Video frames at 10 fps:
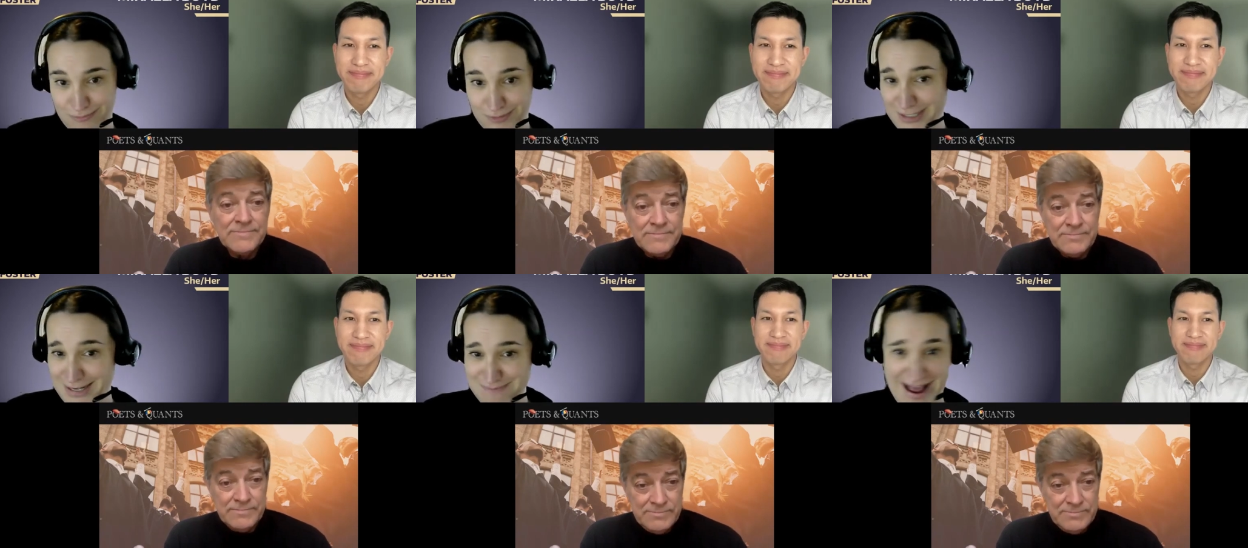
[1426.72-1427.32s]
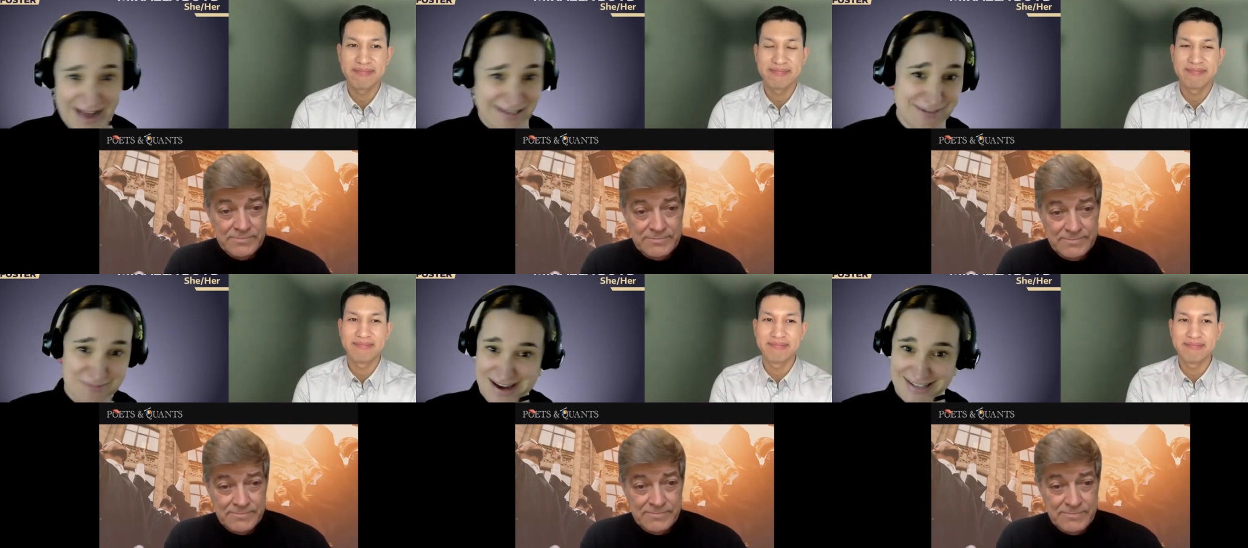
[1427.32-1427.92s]
Speaker 1: really
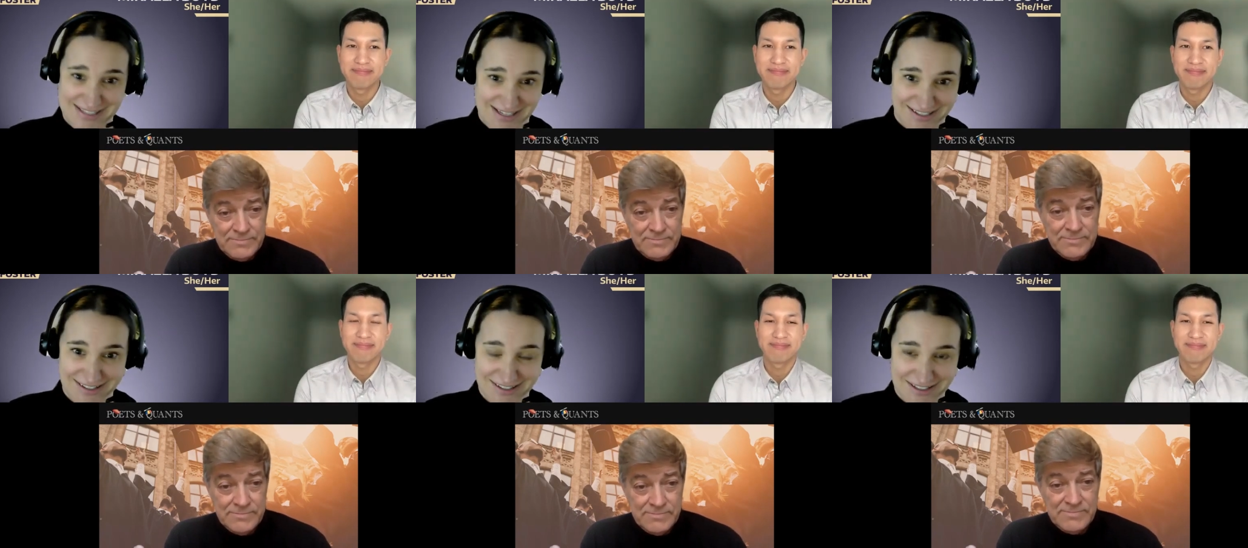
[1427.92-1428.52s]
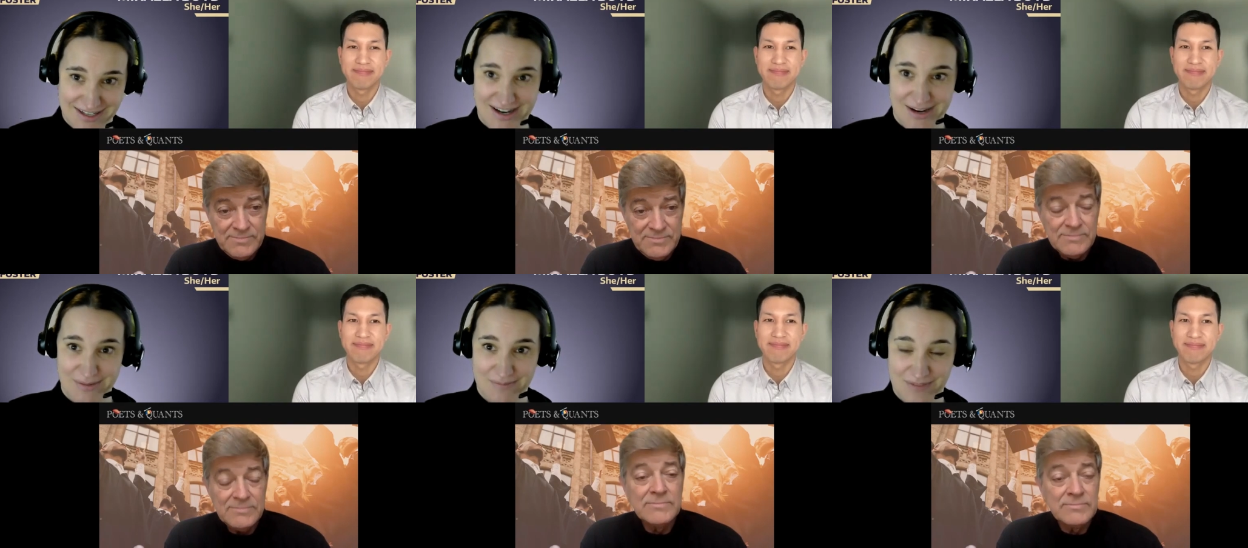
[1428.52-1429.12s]
maximizing the
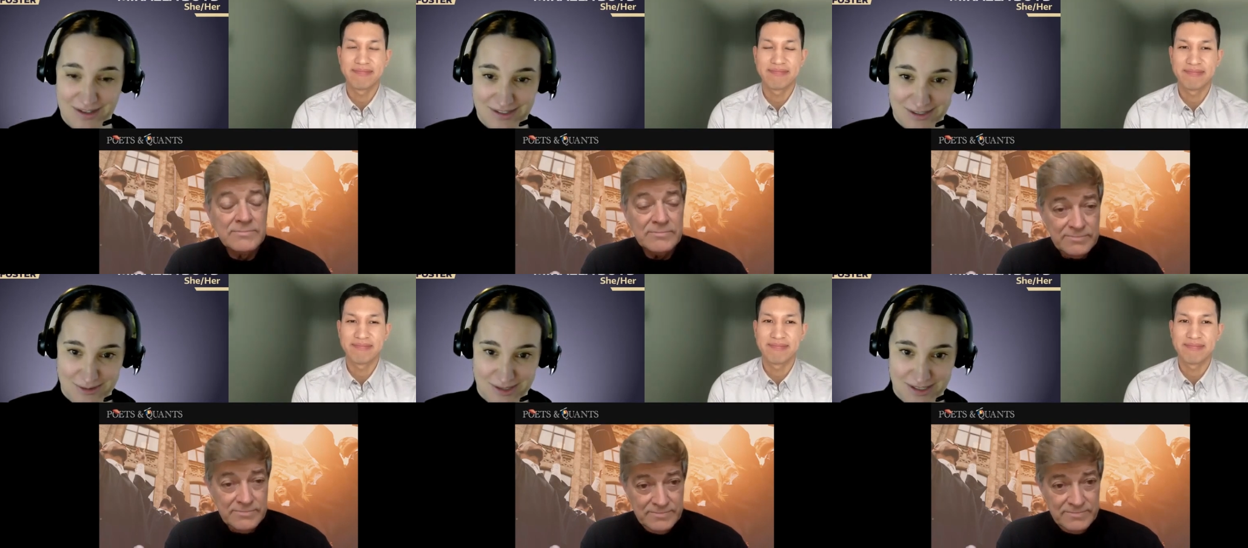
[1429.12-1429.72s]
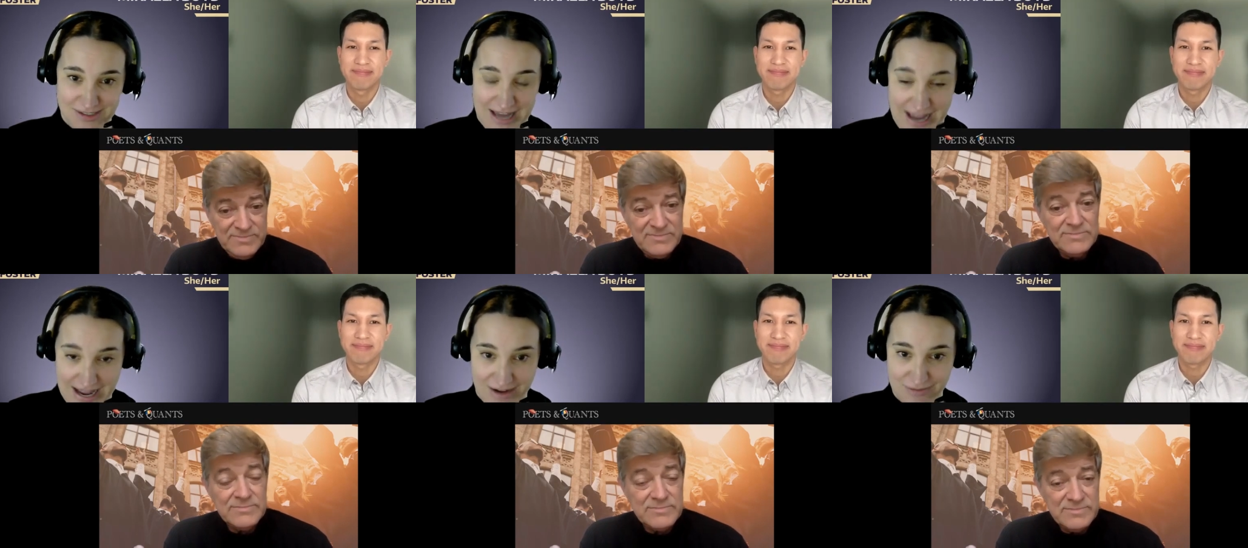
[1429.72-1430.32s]
time that students
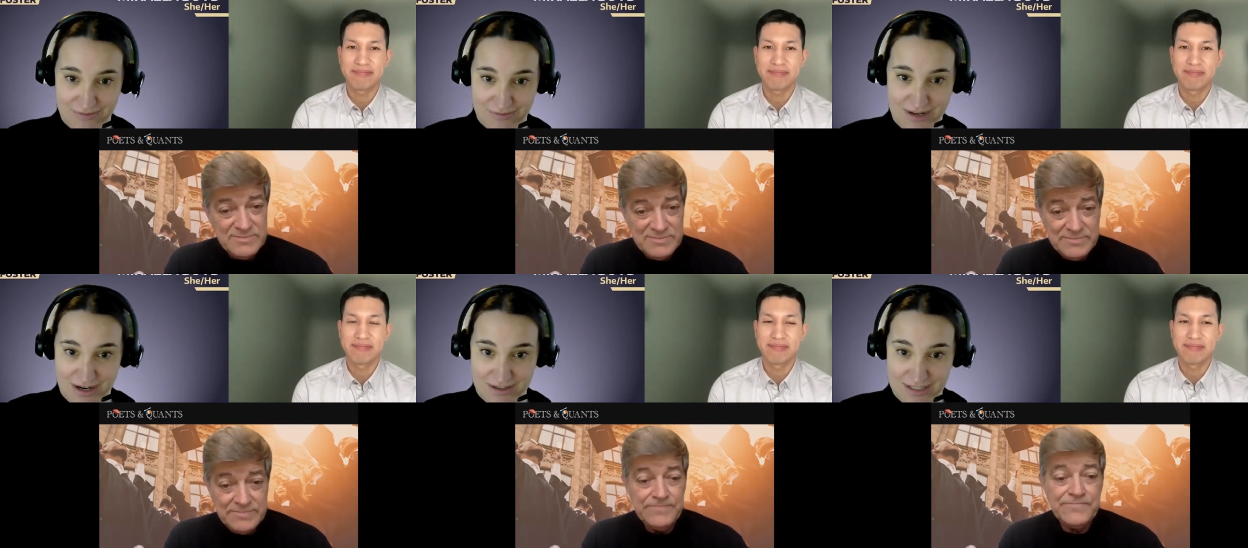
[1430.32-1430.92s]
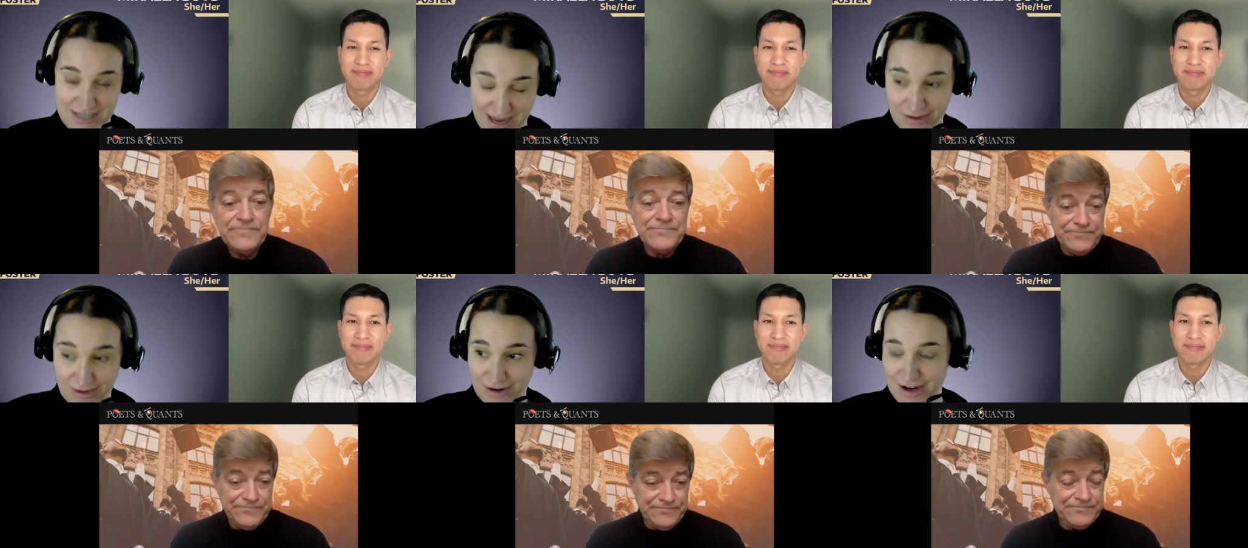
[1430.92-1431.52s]
have
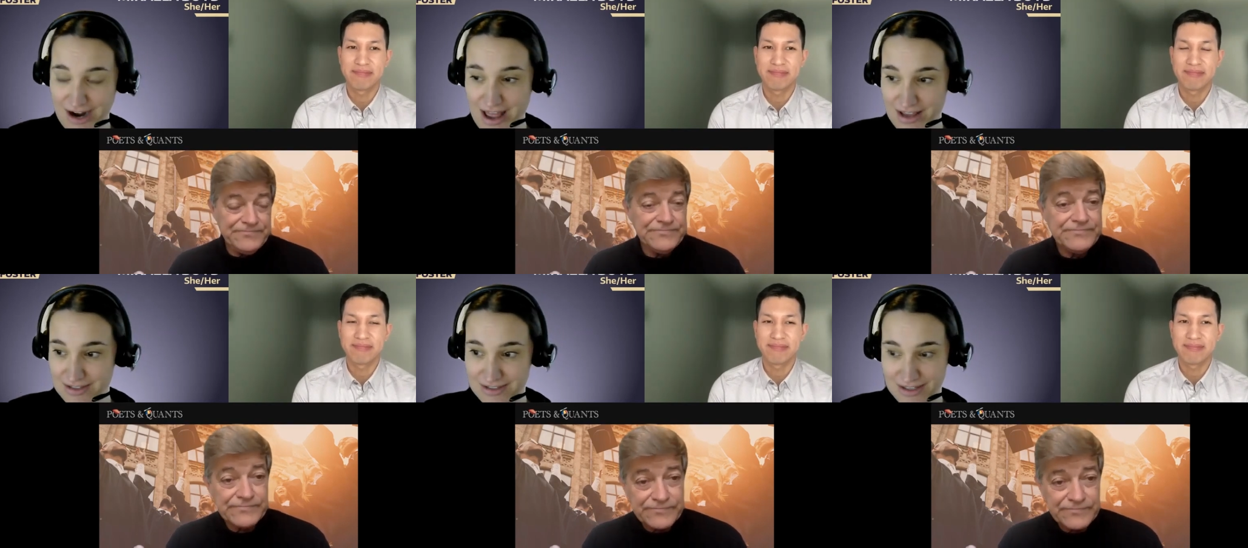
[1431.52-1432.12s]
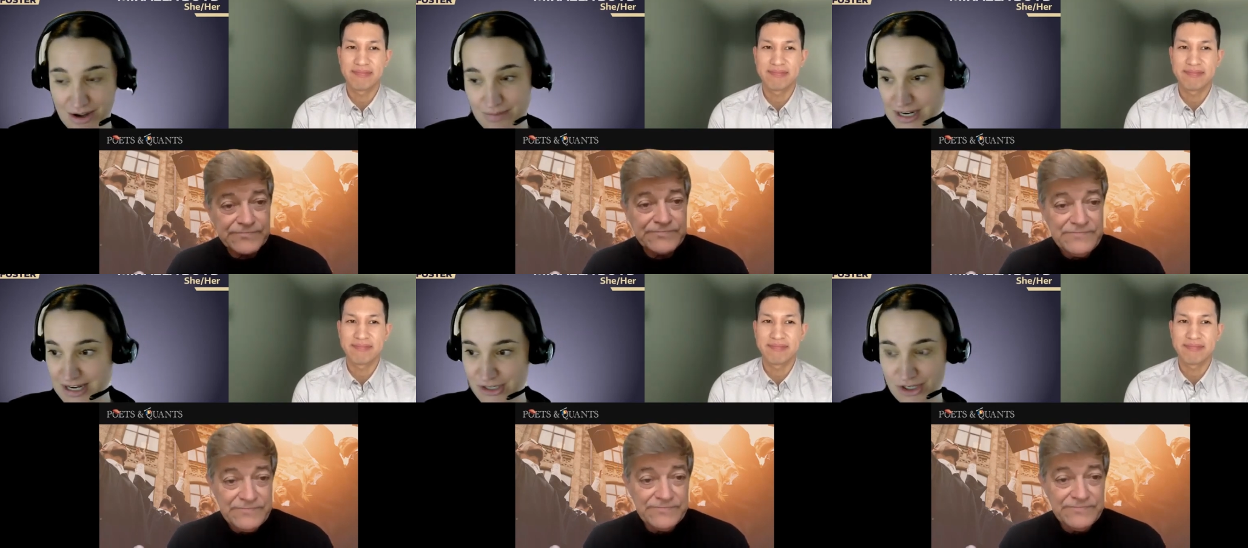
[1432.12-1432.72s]
together, and the
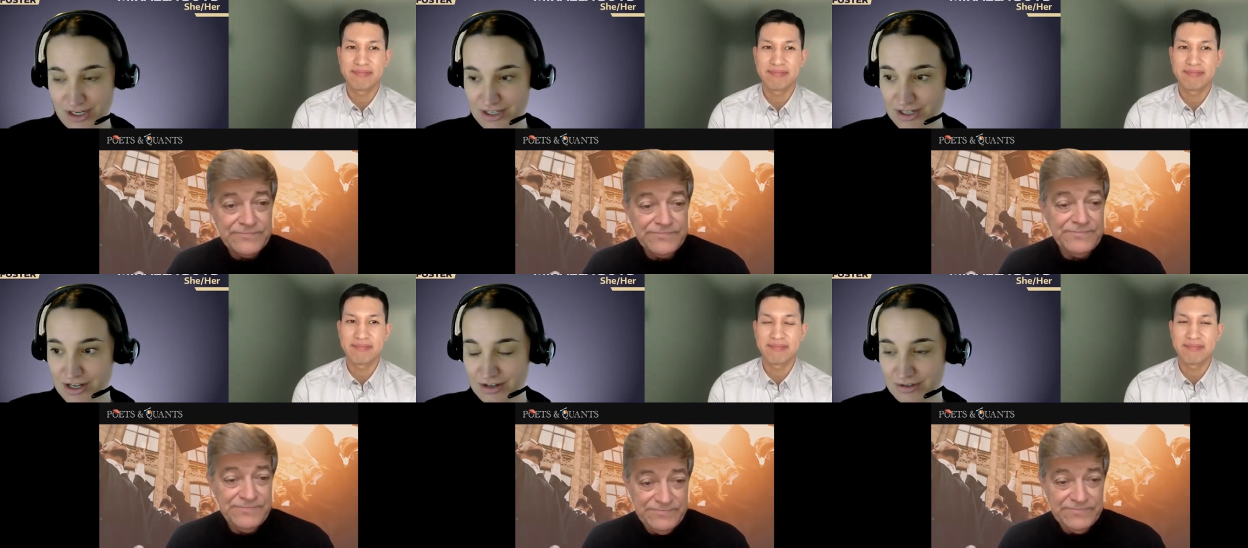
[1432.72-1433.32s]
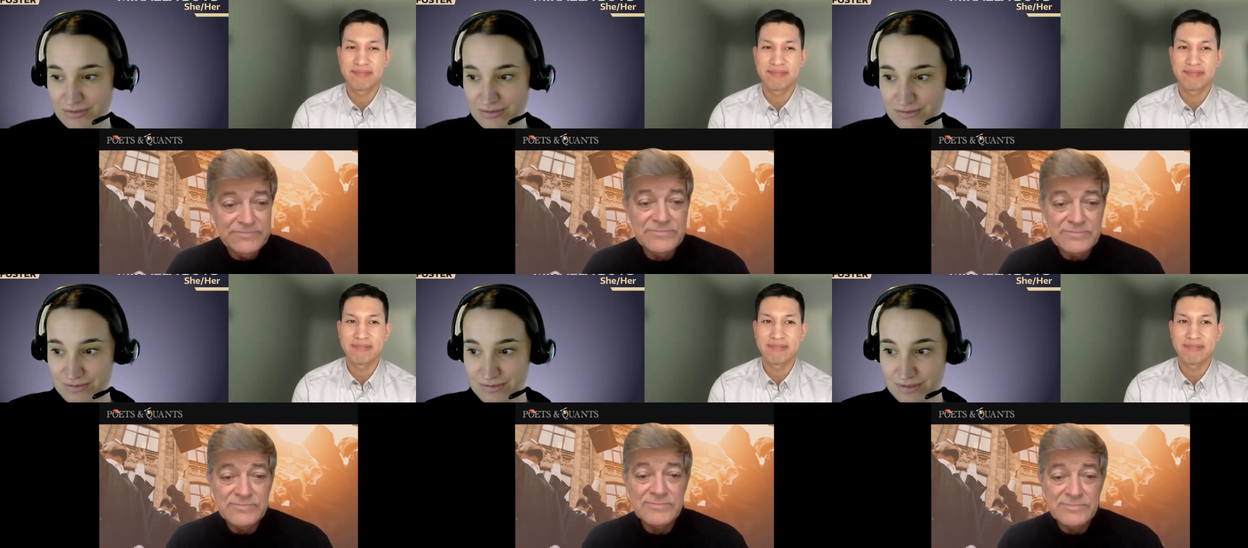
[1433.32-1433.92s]
combination of,